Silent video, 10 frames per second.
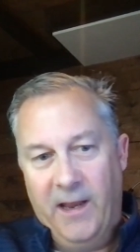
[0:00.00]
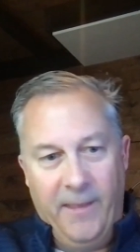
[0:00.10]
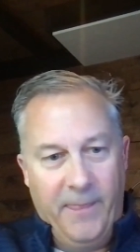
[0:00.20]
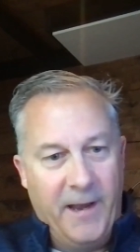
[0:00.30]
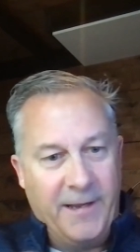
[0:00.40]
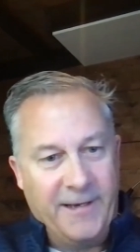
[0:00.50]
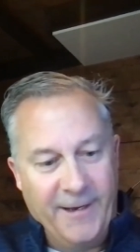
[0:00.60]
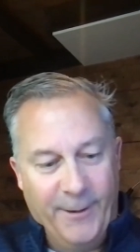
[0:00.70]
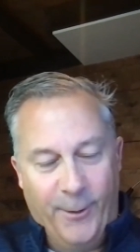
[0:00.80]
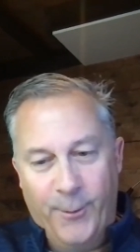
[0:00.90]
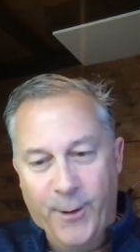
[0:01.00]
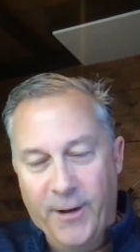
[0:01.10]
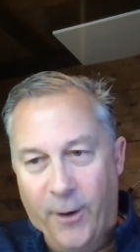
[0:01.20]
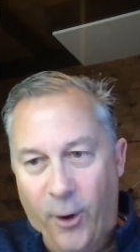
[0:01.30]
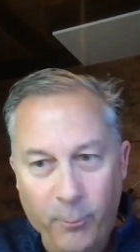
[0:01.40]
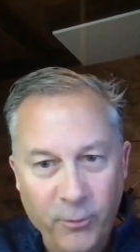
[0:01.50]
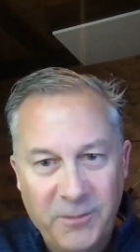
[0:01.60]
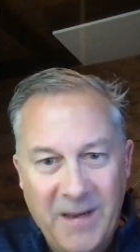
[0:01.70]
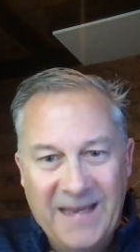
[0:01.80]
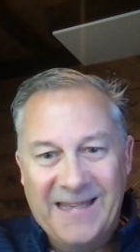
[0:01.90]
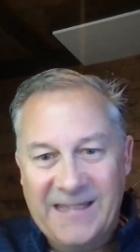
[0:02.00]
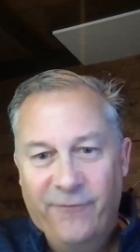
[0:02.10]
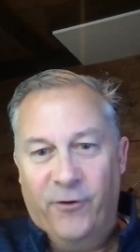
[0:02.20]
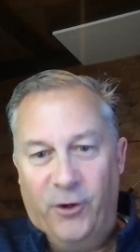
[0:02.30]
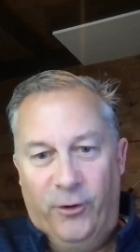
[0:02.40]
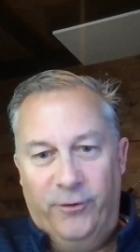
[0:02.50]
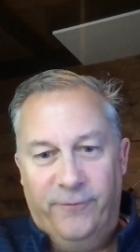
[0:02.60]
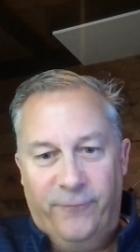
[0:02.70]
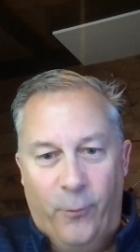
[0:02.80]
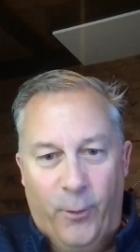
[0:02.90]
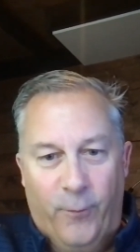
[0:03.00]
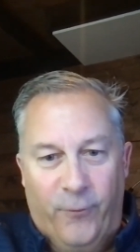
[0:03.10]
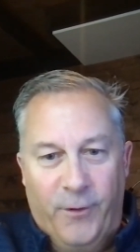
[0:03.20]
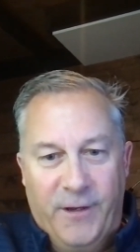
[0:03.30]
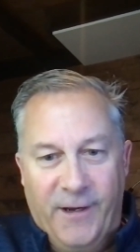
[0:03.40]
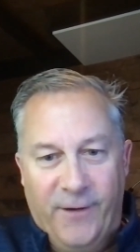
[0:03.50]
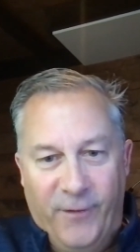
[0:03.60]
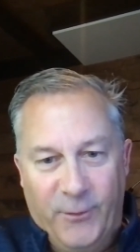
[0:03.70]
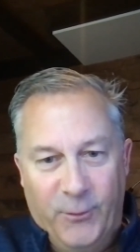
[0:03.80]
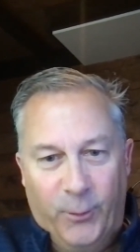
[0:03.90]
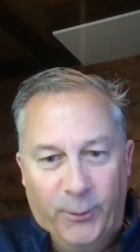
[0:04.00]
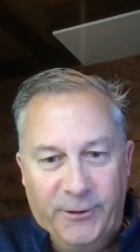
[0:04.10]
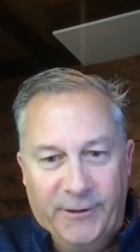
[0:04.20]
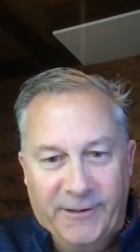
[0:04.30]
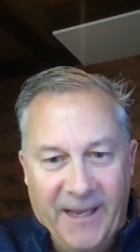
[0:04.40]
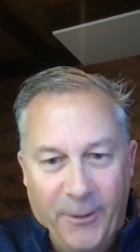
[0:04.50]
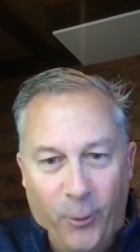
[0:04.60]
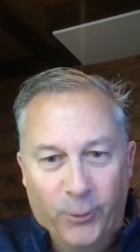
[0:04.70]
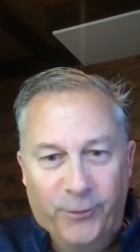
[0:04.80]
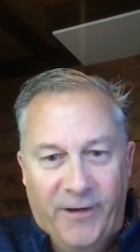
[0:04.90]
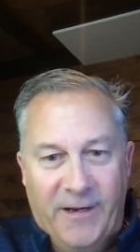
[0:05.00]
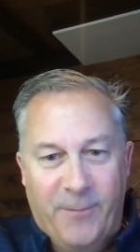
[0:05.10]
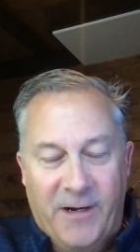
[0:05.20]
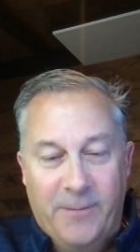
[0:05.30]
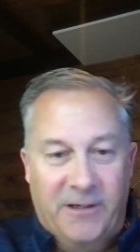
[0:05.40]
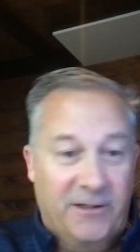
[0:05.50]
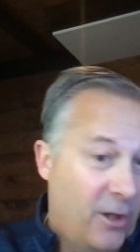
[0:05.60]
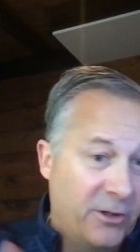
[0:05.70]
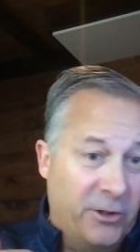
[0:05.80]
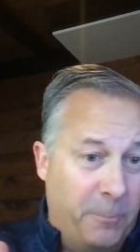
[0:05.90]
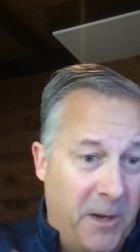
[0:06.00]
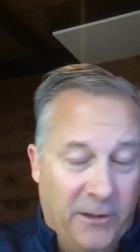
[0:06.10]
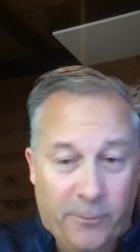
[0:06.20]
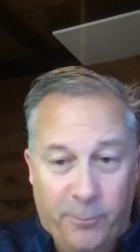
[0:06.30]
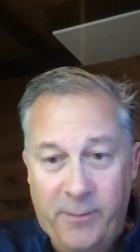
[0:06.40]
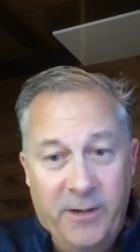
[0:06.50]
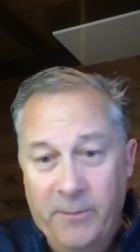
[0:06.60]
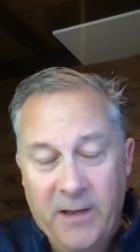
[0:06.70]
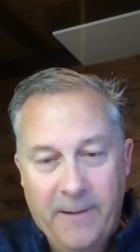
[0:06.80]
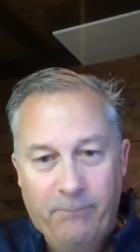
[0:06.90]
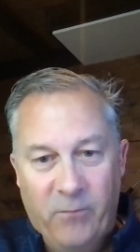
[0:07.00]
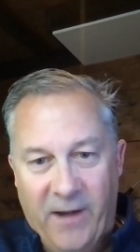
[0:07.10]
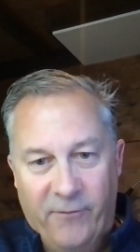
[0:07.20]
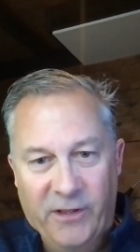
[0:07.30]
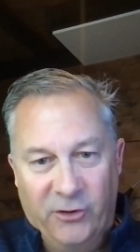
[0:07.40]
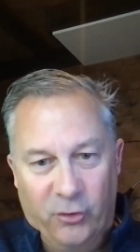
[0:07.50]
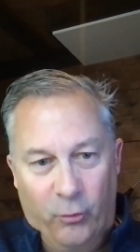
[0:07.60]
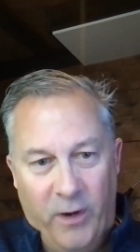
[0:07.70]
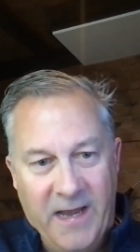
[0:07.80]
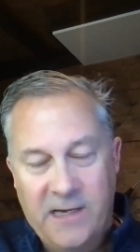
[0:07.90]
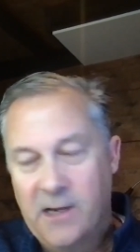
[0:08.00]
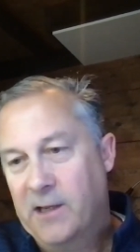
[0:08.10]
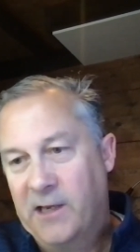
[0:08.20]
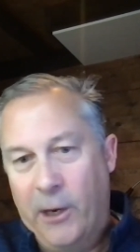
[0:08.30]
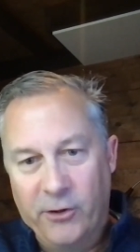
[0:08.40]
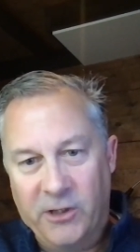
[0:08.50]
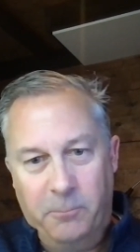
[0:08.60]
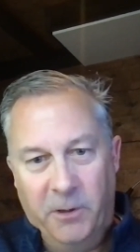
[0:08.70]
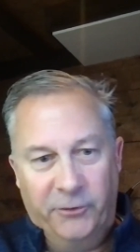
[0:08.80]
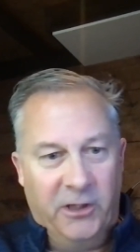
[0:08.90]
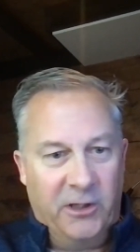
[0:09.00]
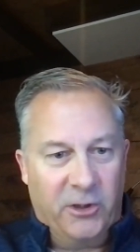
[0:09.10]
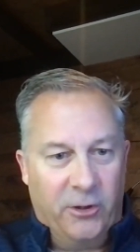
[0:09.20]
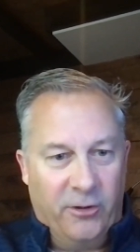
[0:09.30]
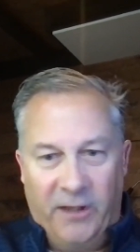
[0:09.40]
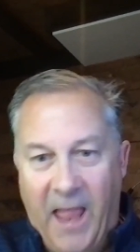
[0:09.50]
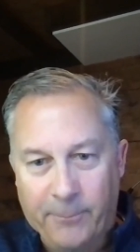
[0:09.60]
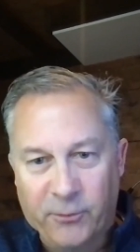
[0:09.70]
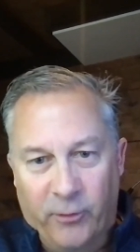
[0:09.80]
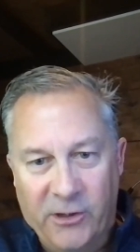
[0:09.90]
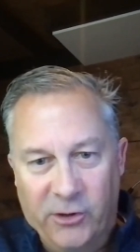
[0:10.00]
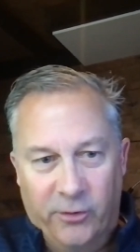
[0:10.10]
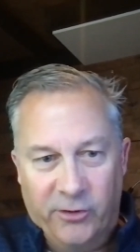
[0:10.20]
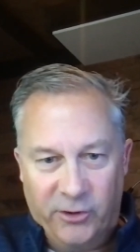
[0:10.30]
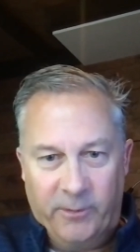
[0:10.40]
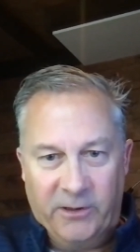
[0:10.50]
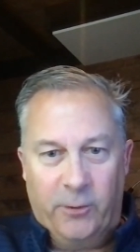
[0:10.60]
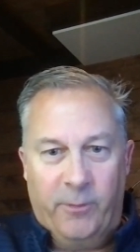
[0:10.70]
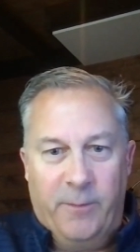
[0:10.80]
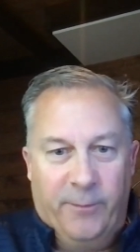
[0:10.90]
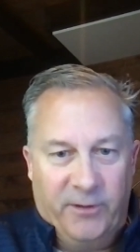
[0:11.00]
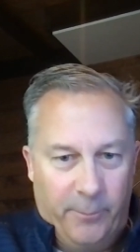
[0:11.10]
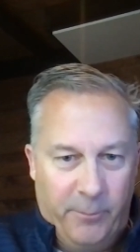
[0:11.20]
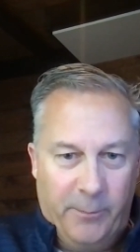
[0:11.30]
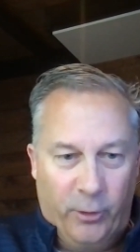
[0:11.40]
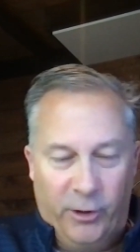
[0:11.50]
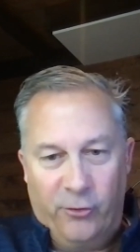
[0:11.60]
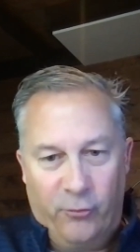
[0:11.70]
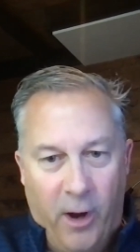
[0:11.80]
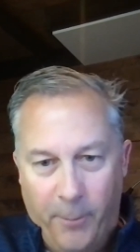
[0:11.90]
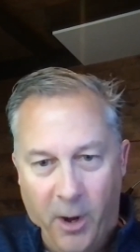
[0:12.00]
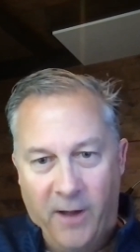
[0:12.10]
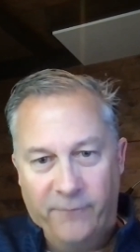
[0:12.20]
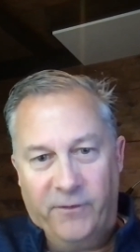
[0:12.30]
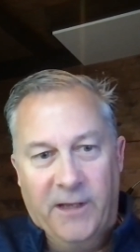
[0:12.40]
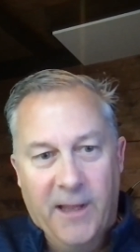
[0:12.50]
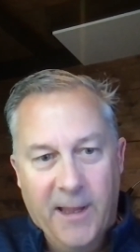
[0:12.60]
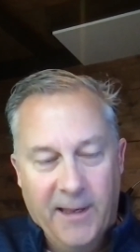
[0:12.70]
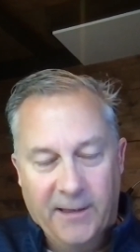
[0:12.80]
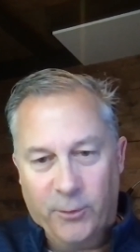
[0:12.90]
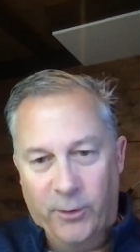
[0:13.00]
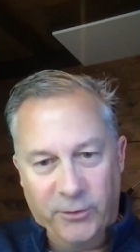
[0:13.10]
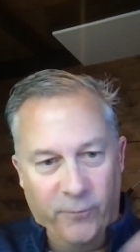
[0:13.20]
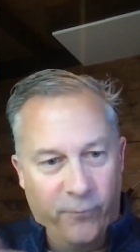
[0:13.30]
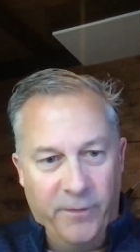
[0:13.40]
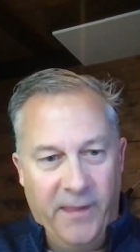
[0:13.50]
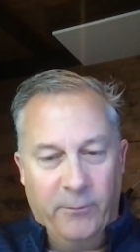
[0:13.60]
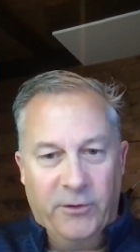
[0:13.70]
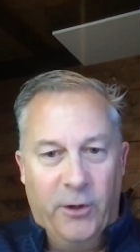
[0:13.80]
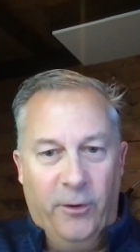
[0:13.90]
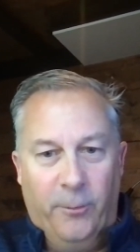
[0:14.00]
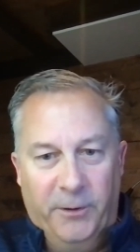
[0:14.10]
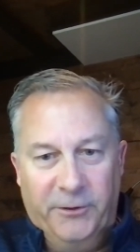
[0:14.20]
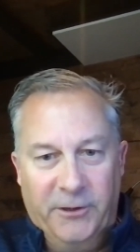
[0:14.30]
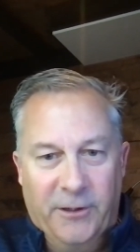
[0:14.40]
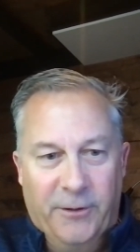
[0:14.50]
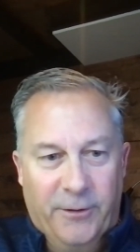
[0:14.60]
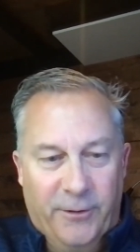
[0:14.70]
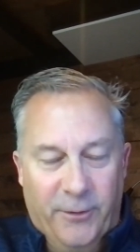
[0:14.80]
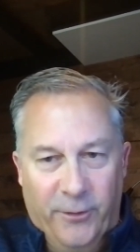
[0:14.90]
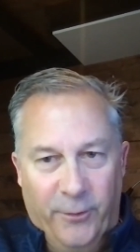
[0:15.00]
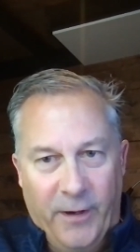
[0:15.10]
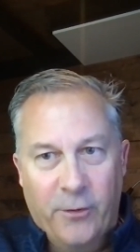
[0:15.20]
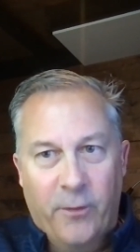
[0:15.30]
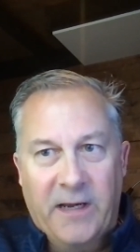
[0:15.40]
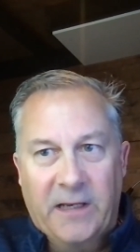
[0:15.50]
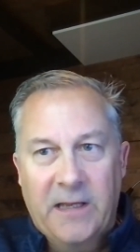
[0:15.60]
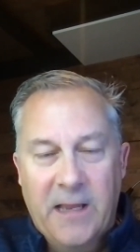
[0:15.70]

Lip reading: and then almost make it difficult for the individual to get a hold of anybody because as long as they're paying their premium, everything's great. Carriers had built in a certain lapse ratio, assuming some people were going to drop off, and so on and so forth. And that was all built into their underwriting.